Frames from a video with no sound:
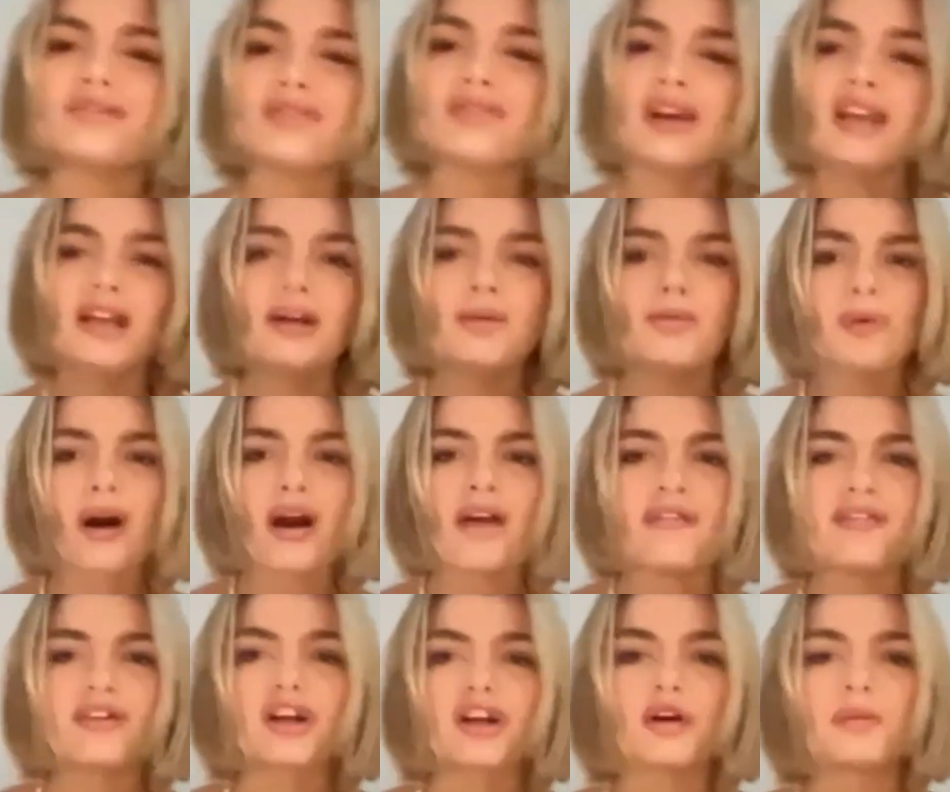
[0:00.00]
really
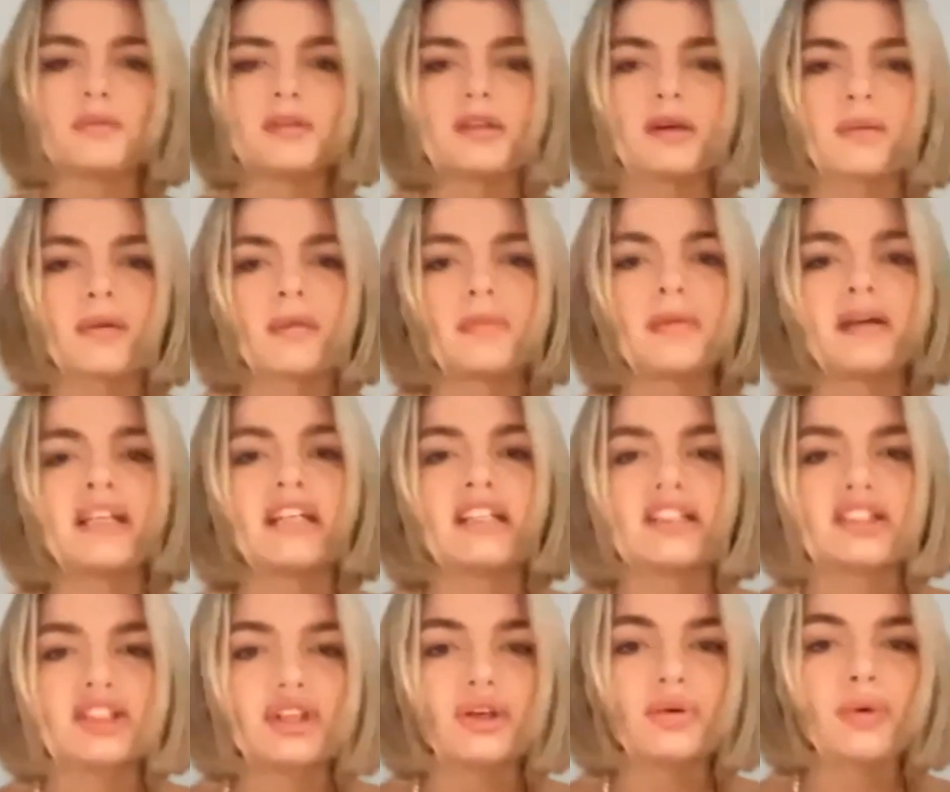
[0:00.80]
whatever comes up. I mean,
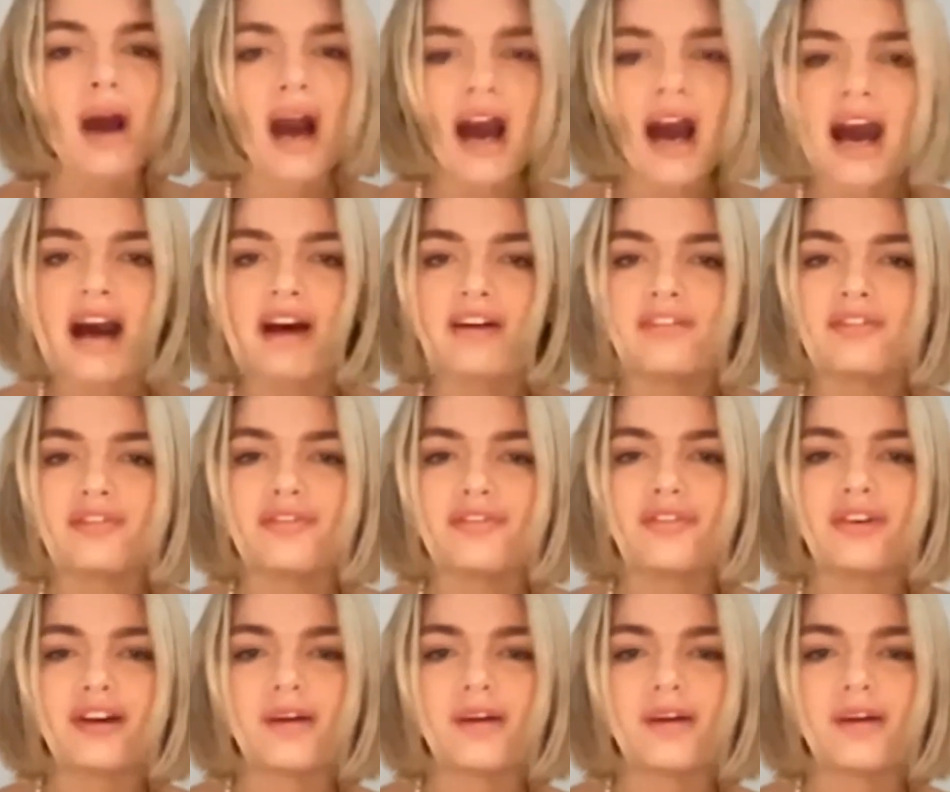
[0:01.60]
I do have